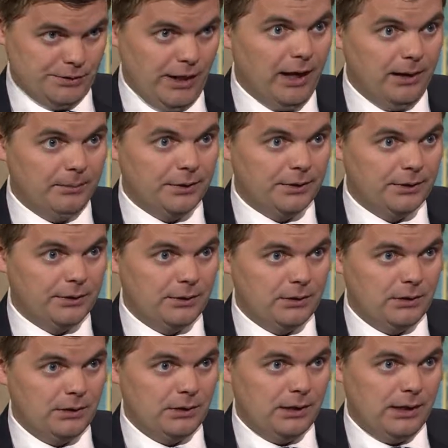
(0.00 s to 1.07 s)
up,
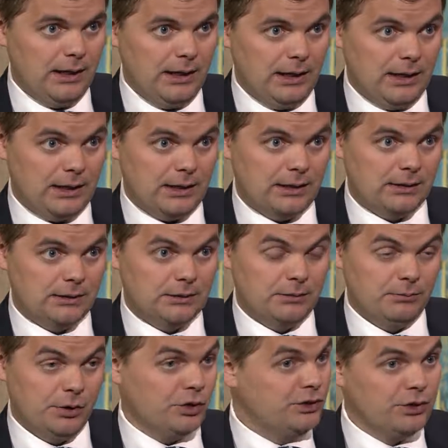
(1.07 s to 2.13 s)

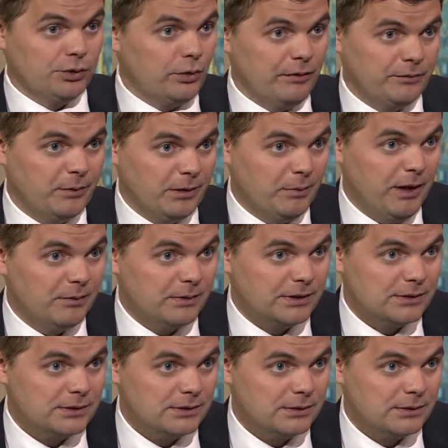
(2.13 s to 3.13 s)
but you still don't have to make payments.